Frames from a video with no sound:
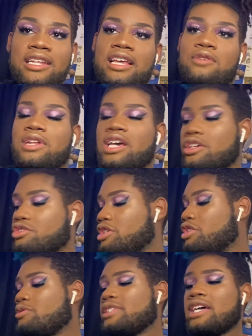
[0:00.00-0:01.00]
Now, what I
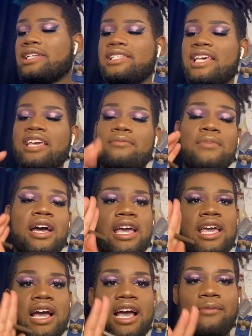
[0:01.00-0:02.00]
usually do is I take
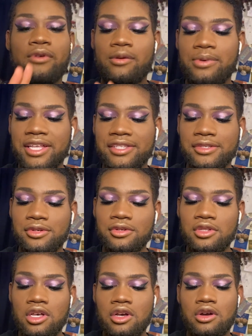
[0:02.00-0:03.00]
my eyebrow
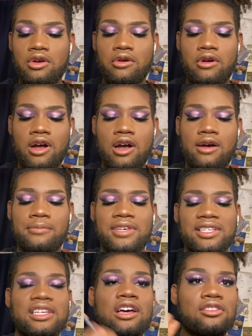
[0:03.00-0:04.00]
pencil
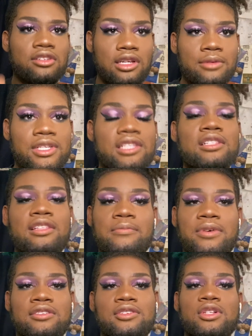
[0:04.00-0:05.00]
because it also doubles as a
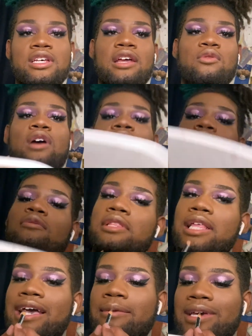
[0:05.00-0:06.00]
lip pencil, and I'll
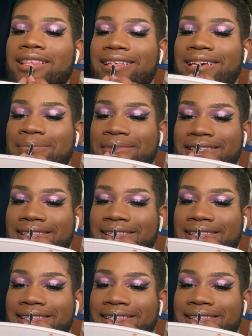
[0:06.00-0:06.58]
outline my lips.